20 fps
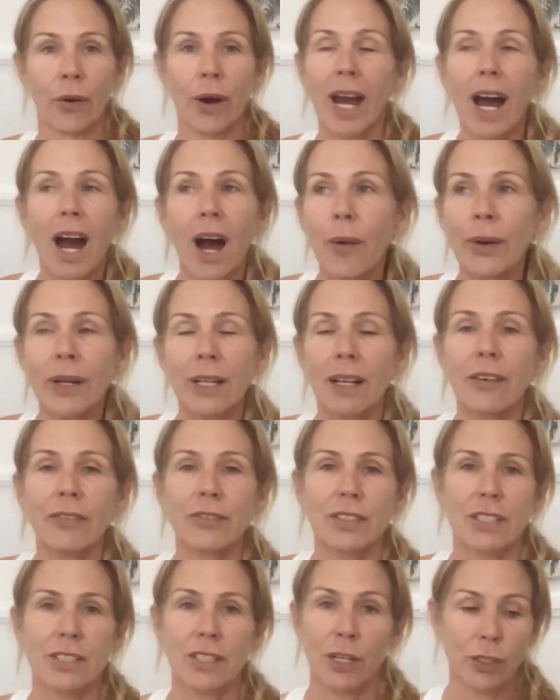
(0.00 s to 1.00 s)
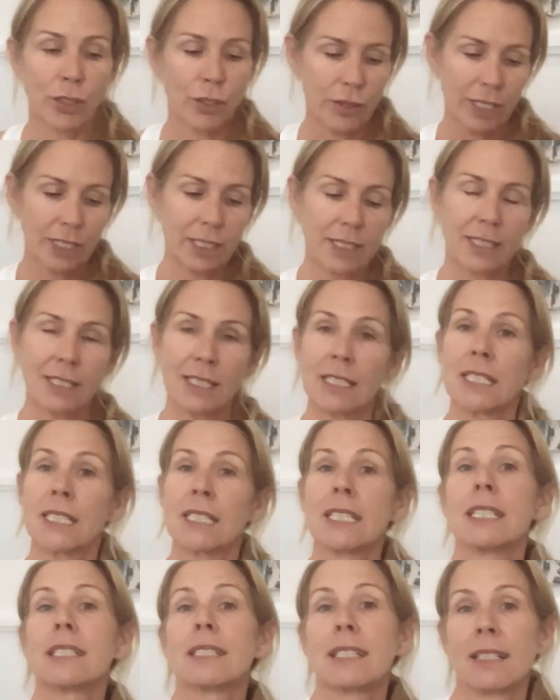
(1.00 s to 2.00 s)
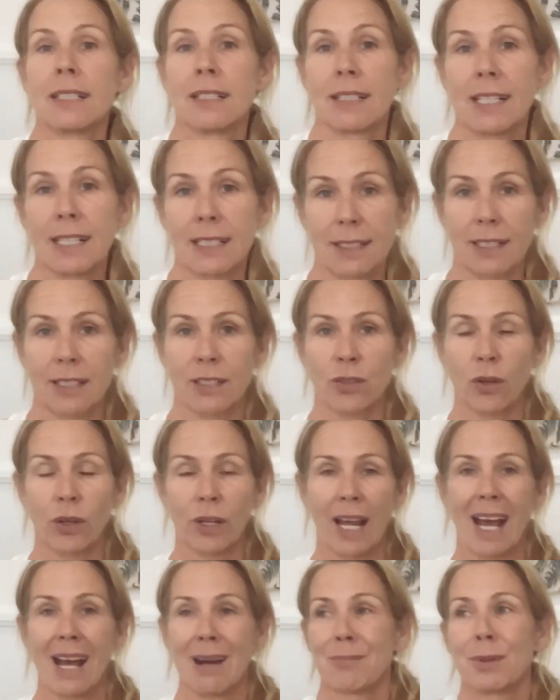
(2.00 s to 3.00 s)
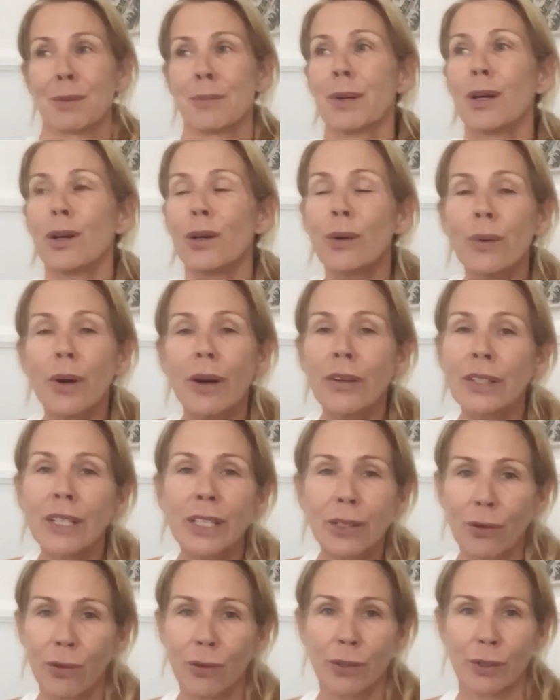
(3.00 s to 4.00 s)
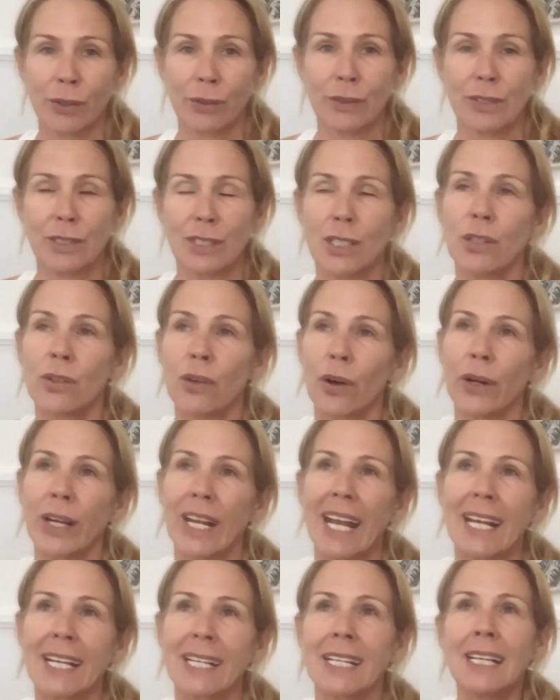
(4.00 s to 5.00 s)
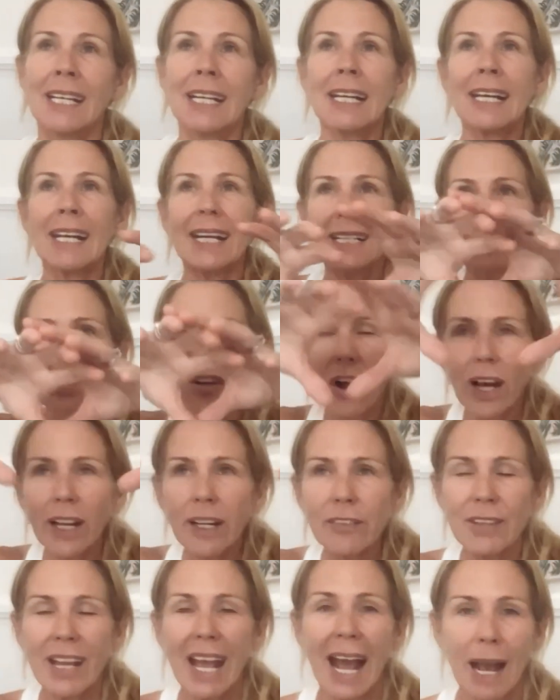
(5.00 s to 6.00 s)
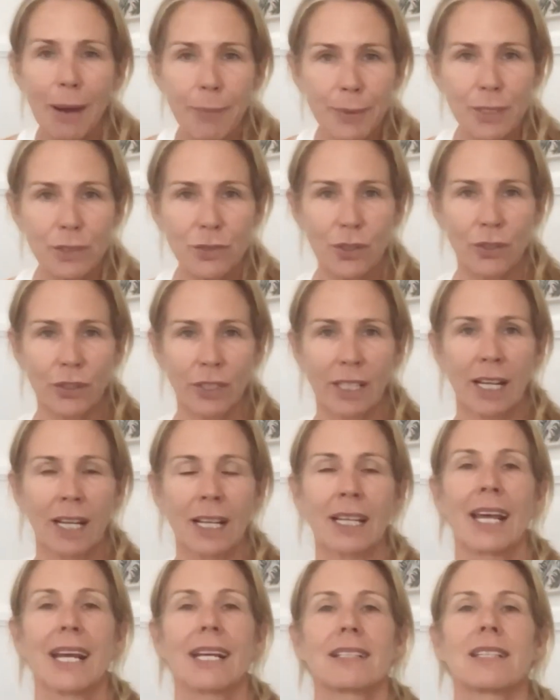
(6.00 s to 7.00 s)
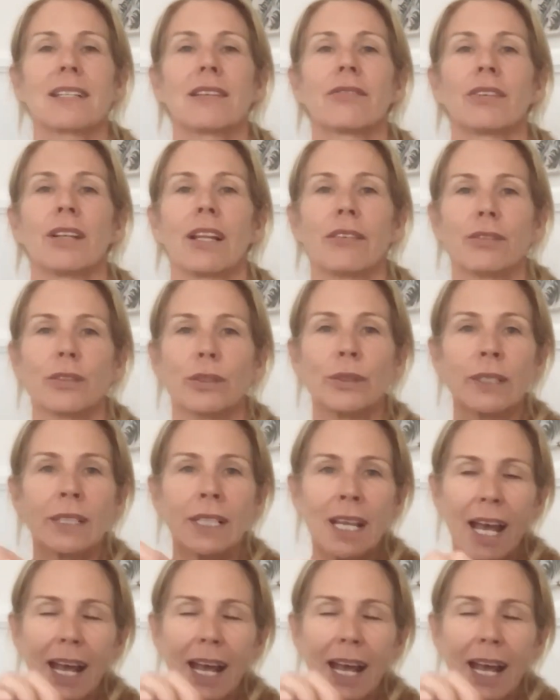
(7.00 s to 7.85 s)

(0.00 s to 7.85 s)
I would love to tell you this, and this is going to happen, but who only knows, and it's it happens on a collective level.